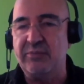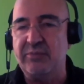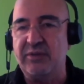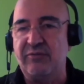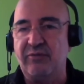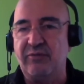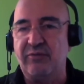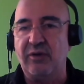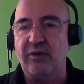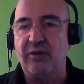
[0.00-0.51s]

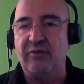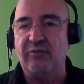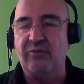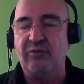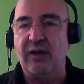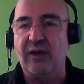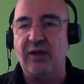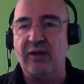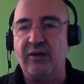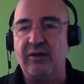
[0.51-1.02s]
If you
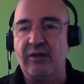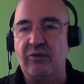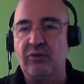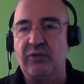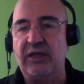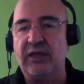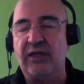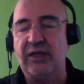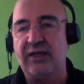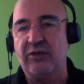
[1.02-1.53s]
are
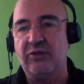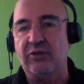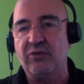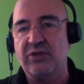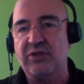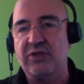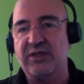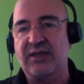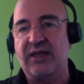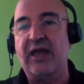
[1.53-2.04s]
looking at the
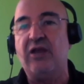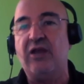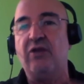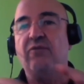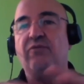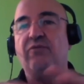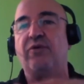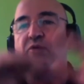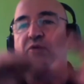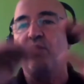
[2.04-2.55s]
scale
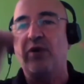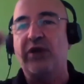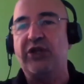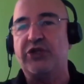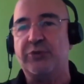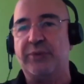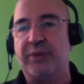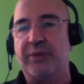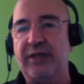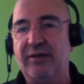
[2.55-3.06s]
of a
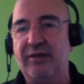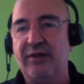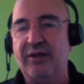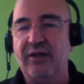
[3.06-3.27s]
country,